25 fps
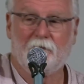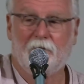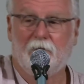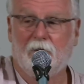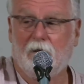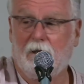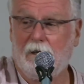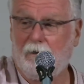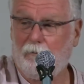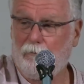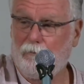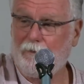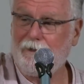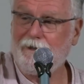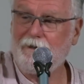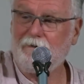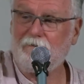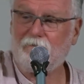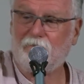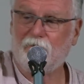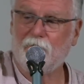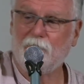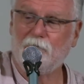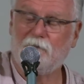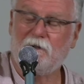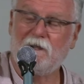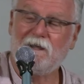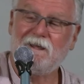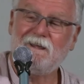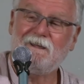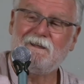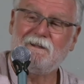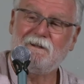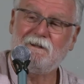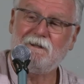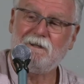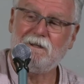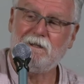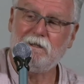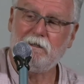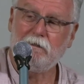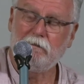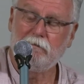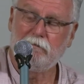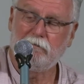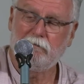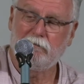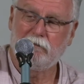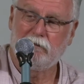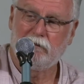I went from deity
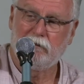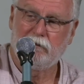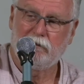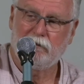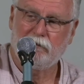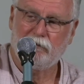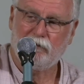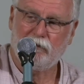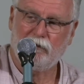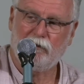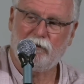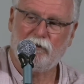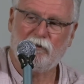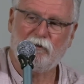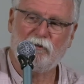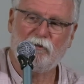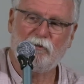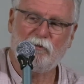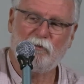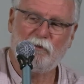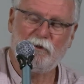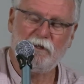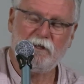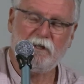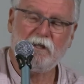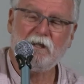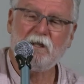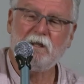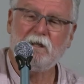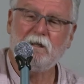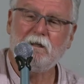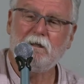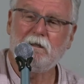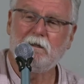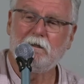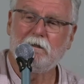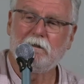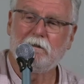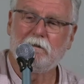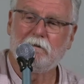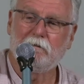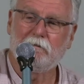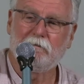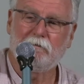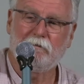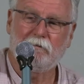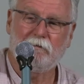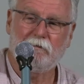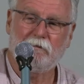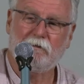to
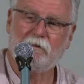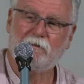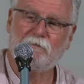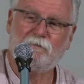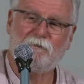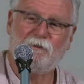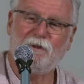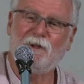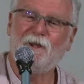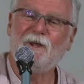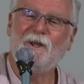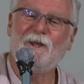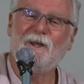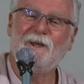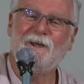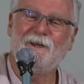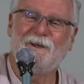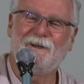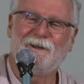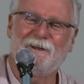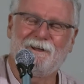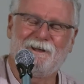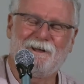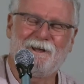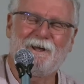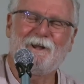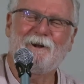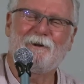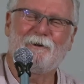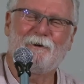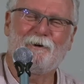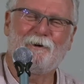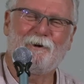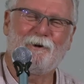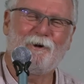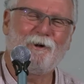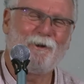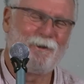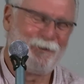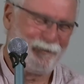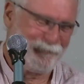knowing nothing at all.